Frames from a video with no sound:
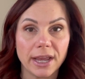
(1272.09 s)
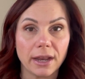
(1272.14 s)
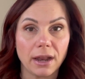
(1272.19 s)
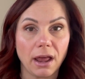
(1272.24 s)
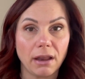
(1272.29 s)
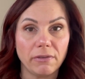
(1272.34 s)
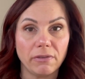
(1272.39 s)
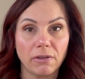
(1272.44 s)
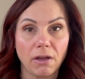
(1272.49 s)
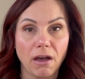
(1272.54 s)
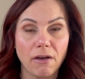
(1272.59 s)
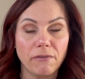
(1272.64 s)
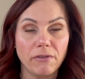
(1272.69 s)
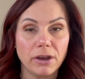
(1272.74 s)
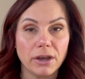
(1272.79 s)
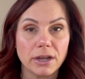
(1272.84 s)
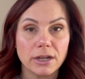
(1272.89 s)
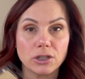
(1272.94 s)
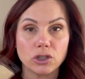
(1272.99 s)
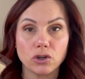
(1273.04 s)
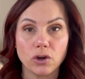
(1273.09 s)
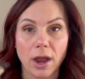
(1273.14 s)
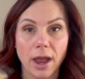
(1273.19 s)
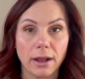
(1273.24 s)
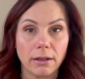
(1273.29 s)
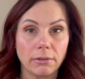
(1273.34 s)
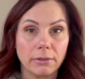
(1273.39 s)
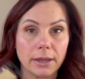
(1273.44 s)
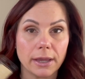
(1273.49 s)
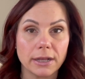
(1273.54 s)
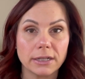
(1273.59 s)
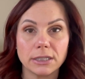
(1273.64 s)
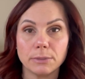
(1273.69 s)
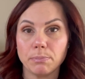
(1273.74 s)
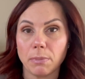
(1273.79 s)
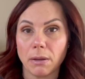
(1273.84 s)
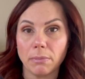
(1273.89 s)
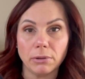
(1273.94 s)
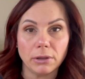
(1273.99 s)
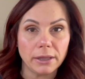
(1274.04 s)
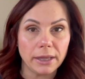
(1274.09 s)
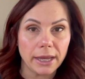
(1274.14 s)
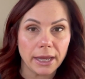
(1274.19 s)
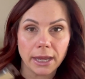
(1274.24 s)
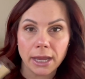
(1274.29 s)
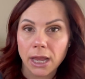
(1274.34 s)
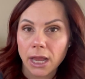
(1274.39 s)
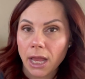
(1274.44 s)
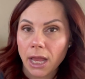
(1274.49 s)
it out of the oven and it's crackling and it's bubbling